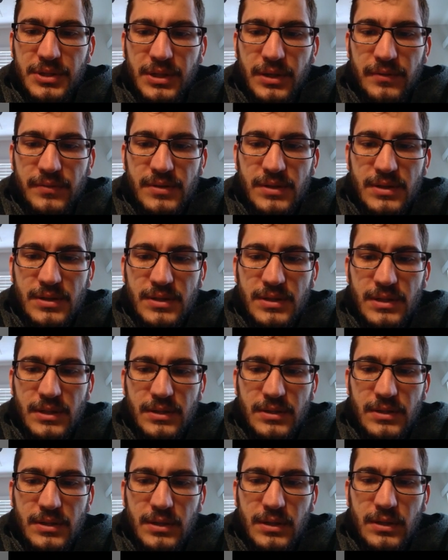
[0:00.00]
gives us
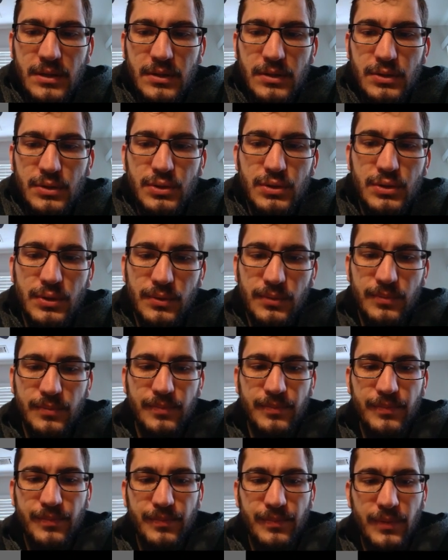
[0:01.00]
62.
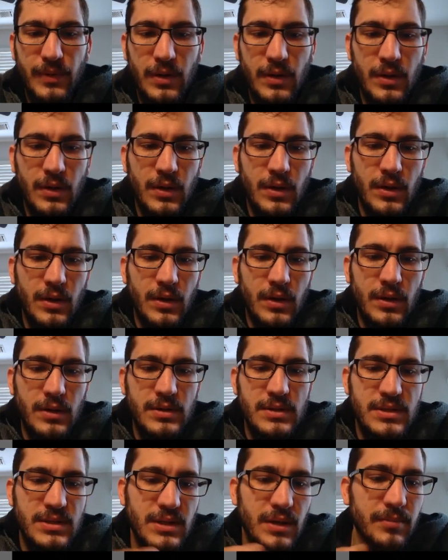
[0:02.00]

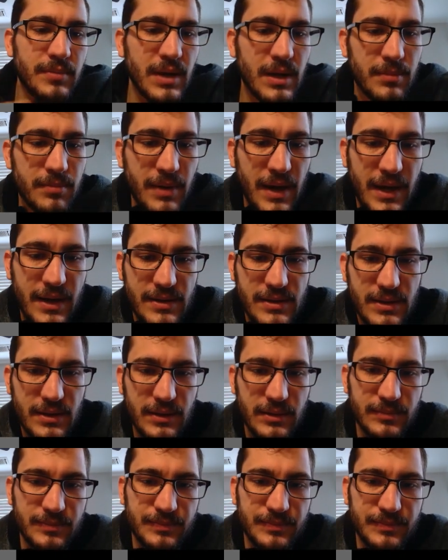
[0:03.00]
Subnet mask.